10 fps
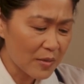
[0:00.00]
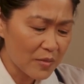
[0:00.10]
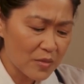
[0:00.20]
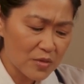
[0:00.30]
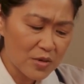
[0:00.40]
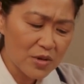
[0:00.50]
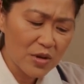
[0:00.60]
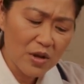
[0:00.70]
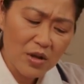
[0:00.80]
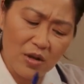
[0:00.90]
more
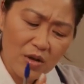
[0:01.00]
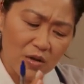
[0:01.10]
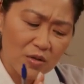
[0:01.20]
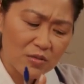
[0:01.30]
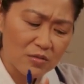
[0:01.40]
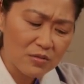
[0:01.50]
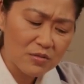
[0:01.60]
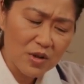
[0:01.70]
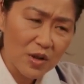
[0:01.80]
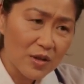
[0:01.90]
effective if you
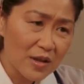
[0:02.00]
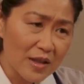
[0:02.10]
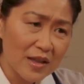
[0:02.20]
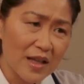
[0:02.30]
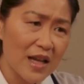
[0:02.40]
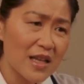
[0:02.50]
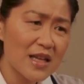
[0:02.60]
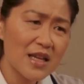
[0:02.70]
combine them with